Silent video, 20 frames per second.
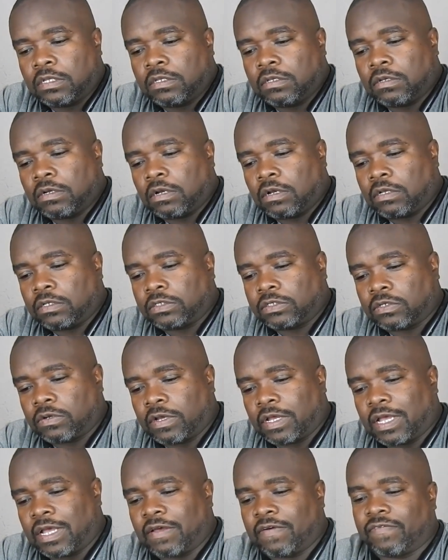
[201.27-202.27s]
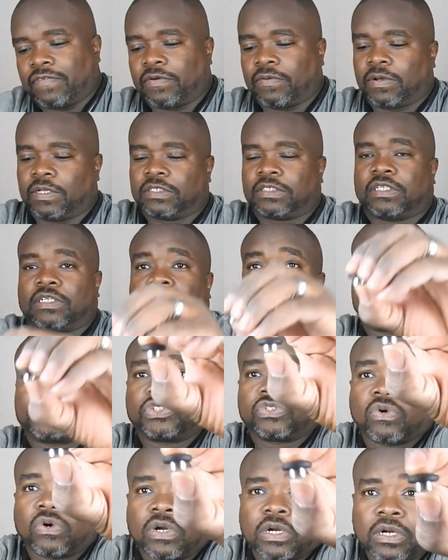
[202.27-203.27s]
You also have the ones that are
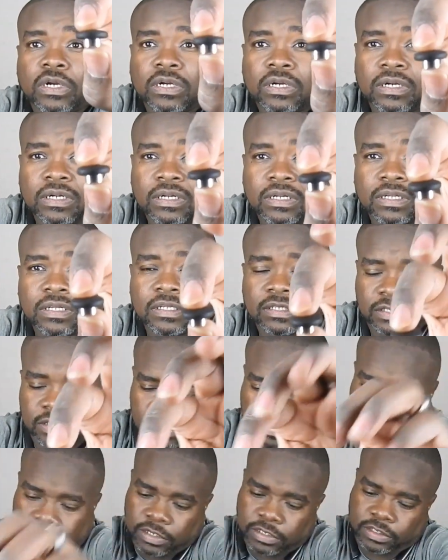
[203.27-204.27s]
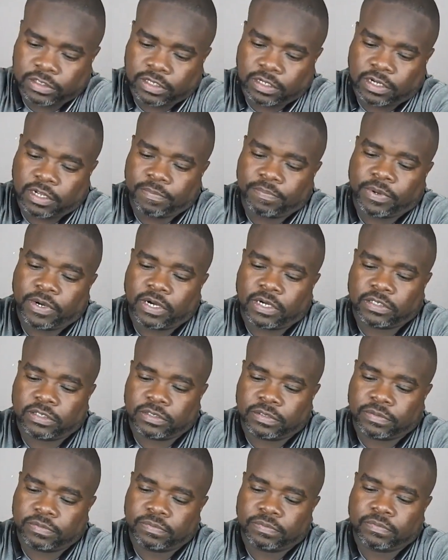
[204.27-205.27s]
shorter. So here's a
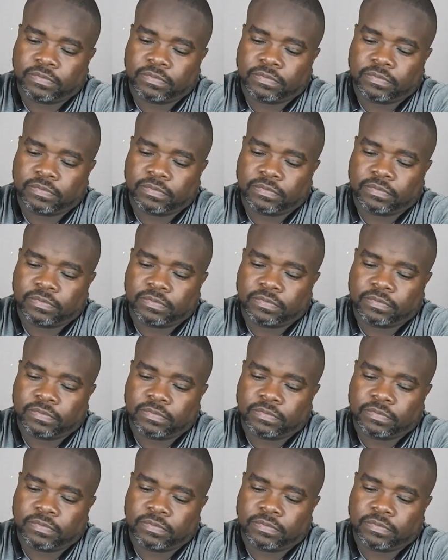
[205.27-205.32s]
comparison.